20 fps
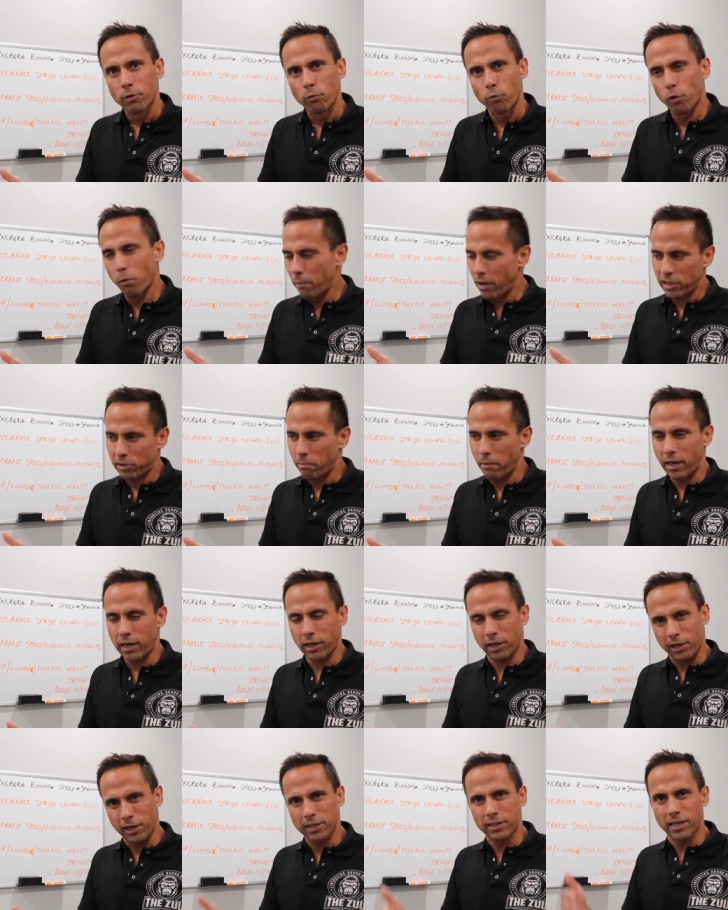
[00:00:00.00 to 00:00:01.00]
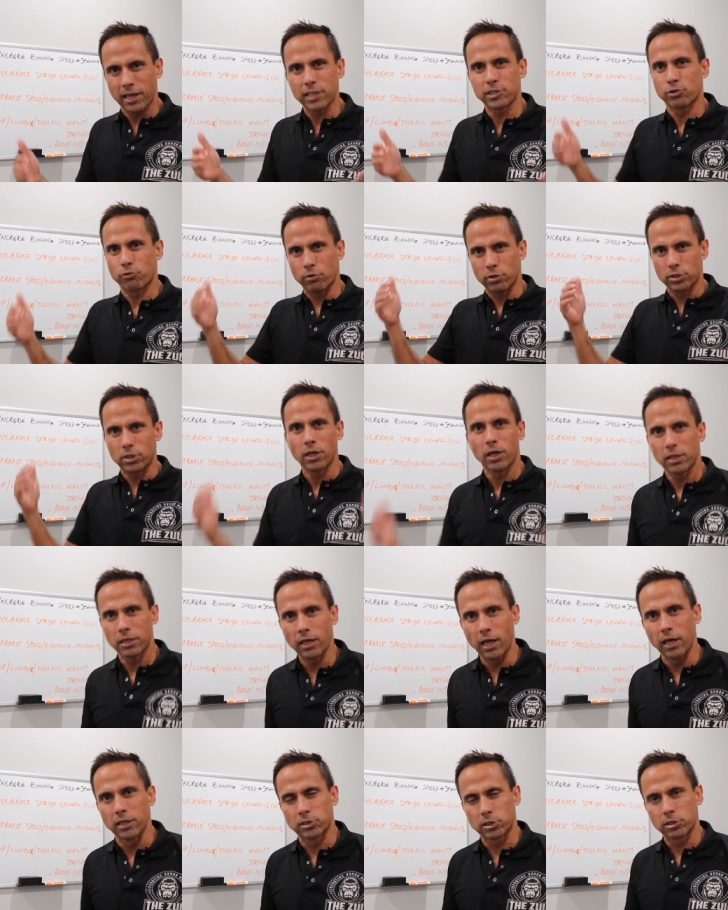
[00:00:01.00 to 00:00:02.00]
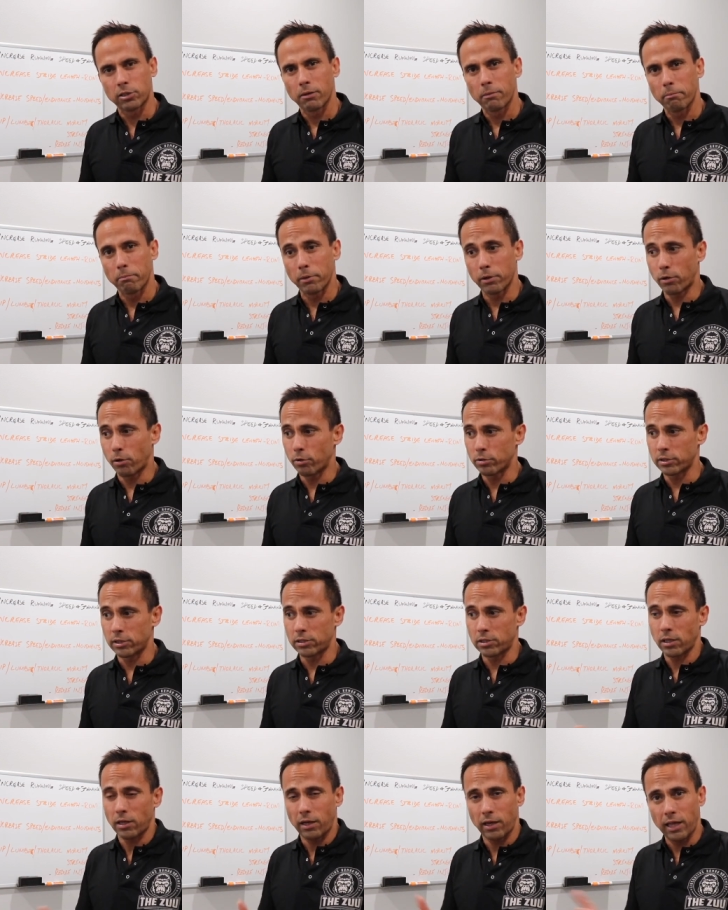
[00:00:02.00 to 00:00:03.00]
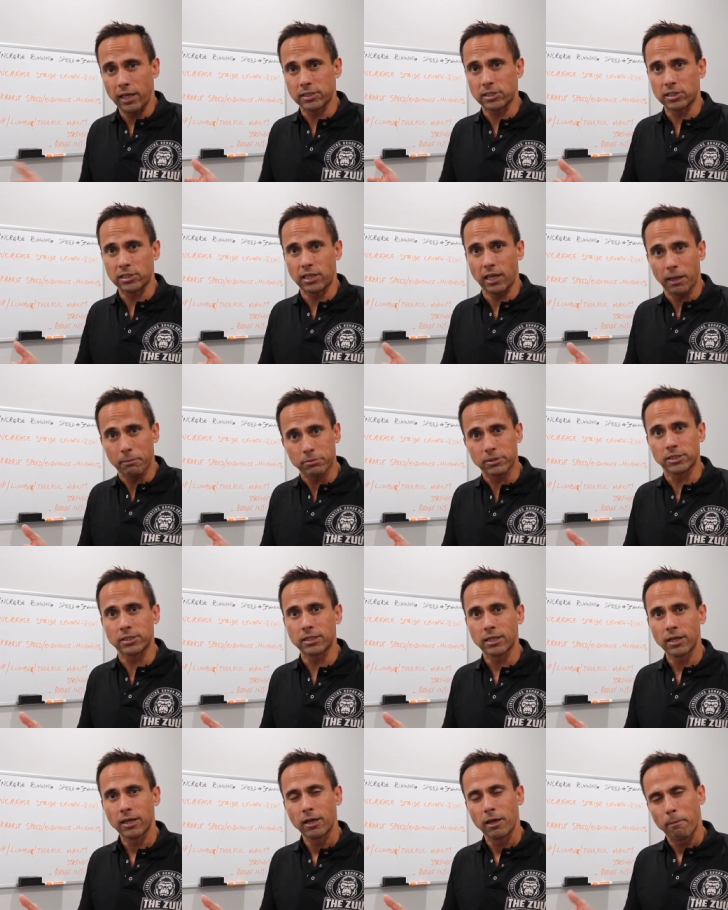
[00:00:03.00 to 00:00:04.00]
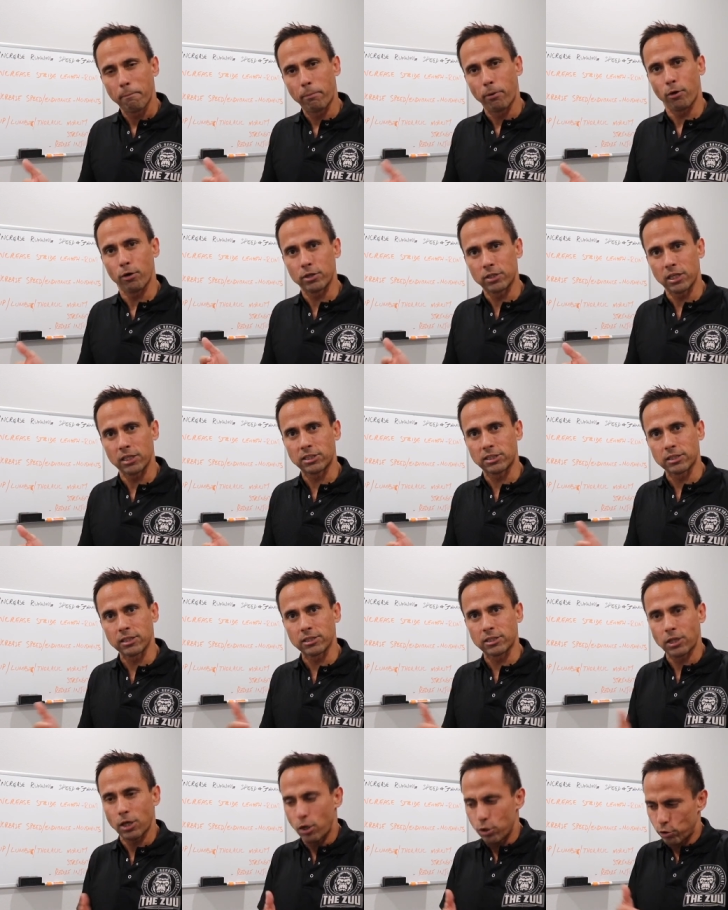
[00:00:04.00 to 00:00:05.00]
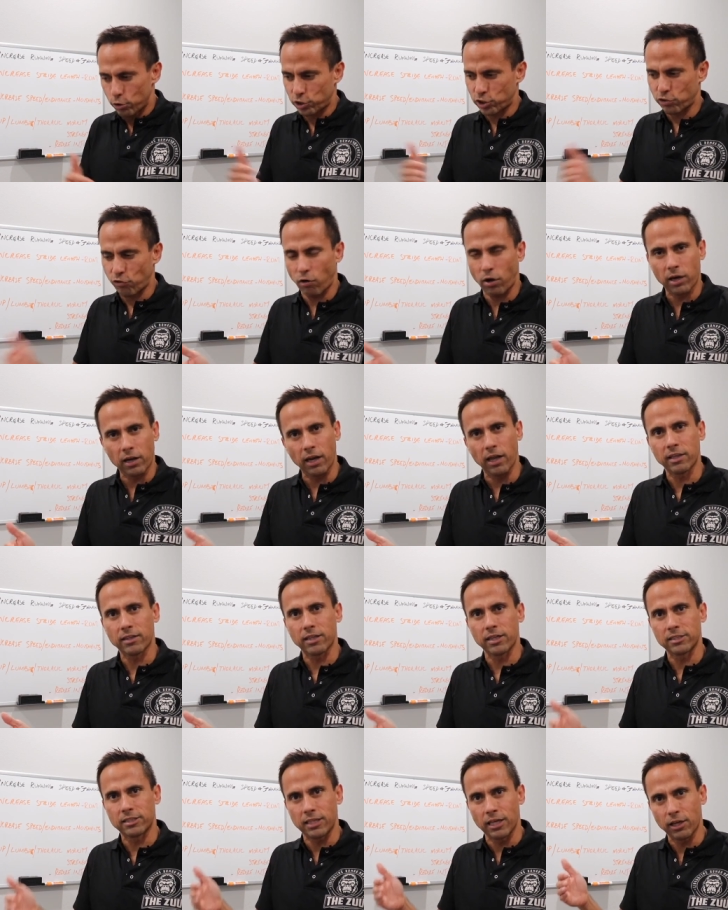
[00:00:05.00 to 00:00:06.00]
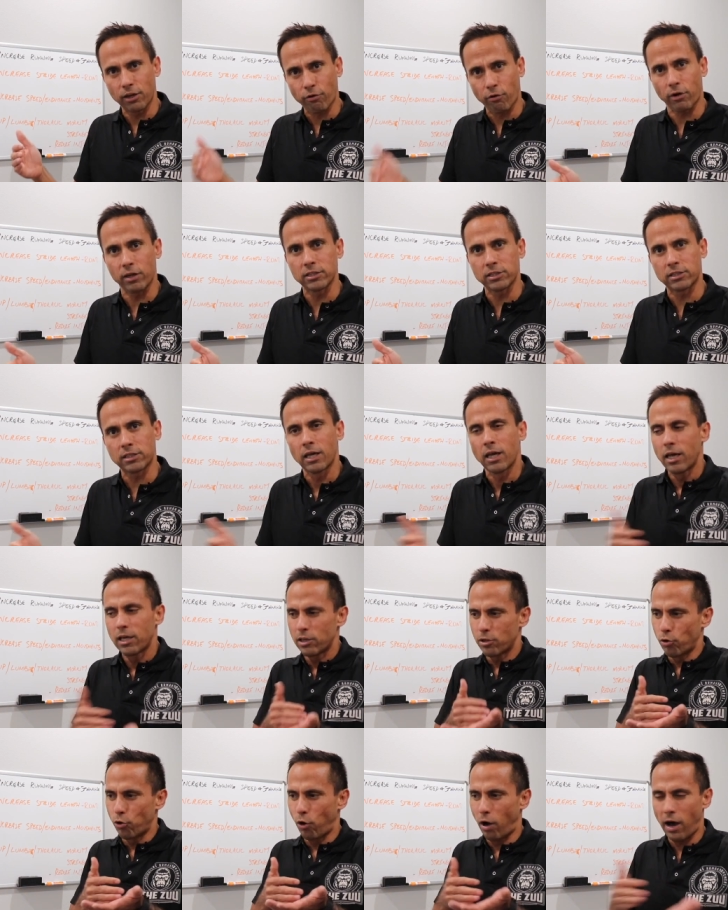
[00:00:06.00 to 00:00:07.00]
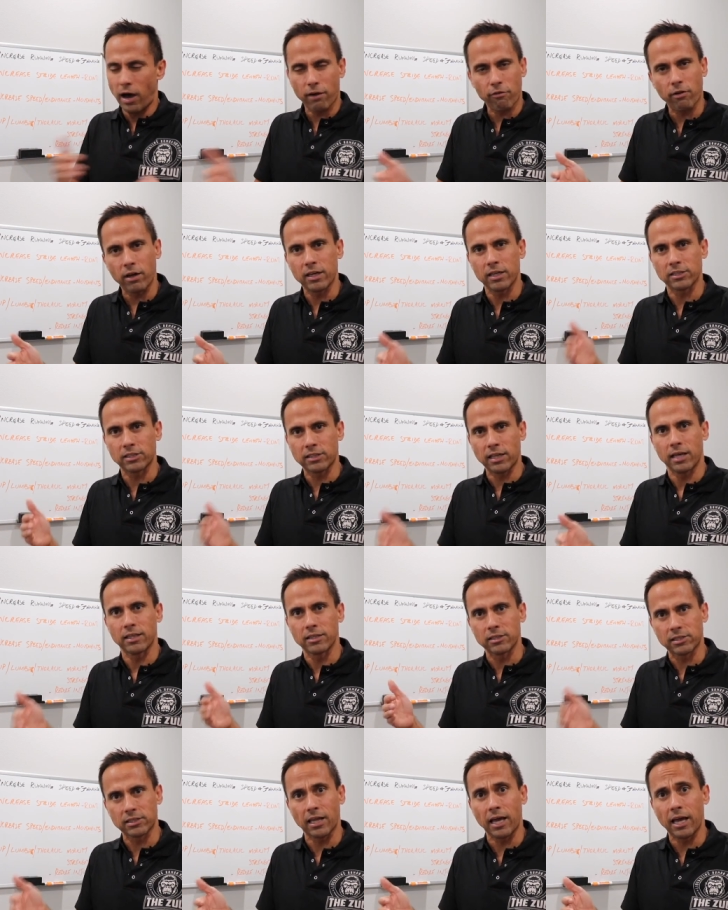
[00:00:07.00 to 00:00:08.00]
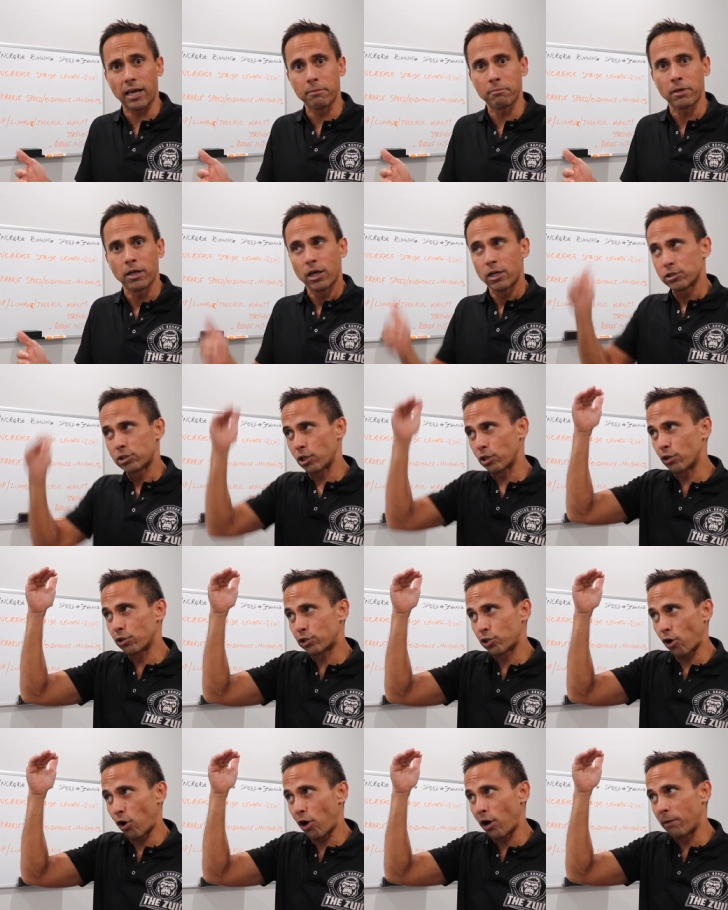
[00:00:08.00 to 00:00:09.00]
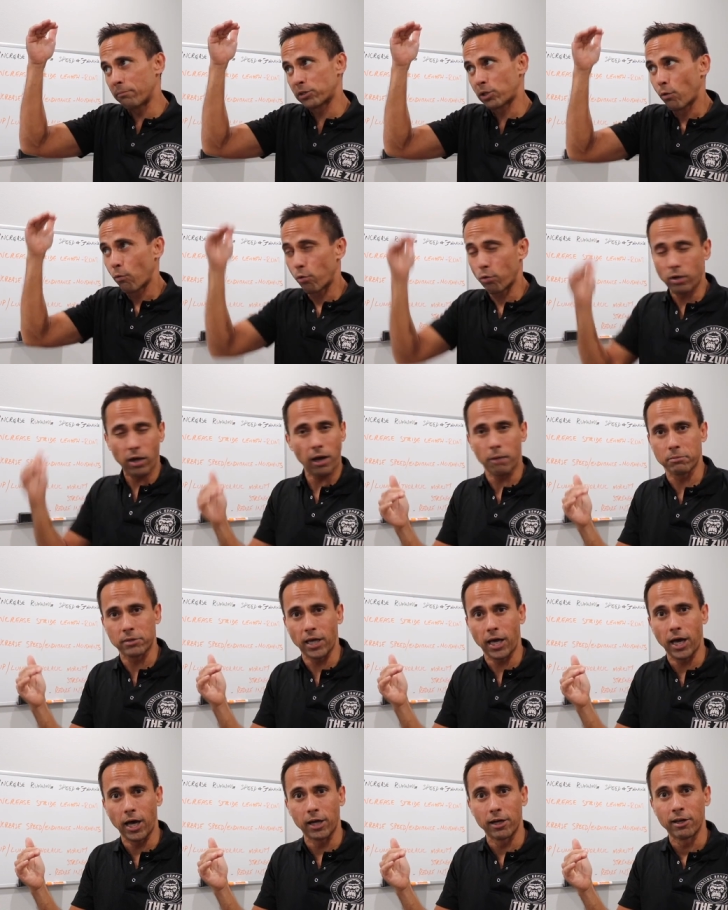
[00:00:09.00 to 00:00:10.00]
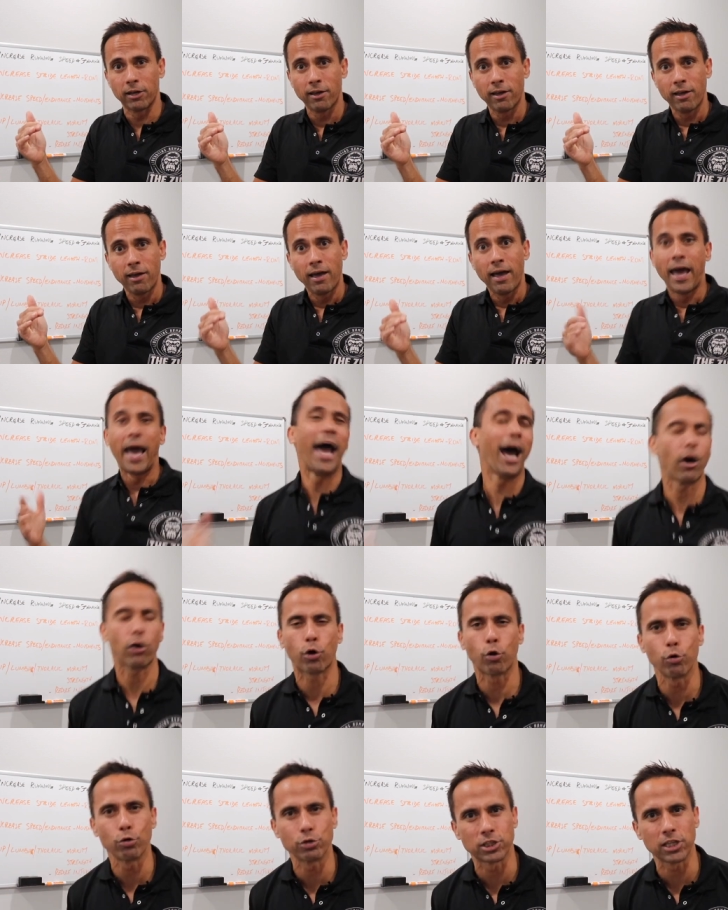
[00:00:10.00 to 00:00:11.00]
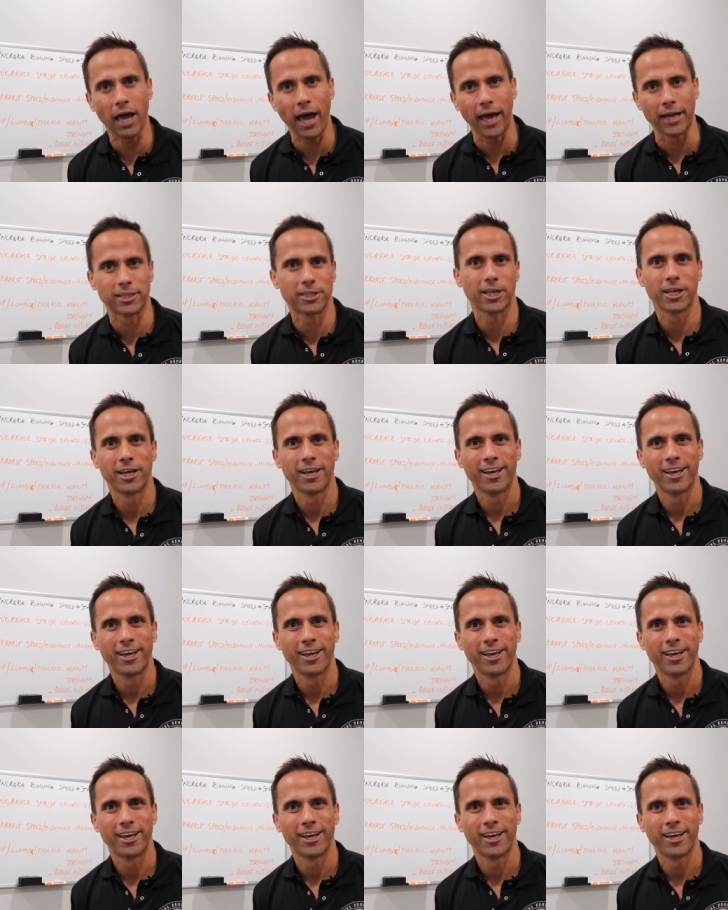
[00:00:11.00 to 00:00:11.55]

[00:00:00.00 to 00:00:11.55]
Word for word: Well, mathematically, the answer is yes, because it's less steps per distance, your stride length has increased, your heart rate has stayed the same, so your times will come down. How cool is that?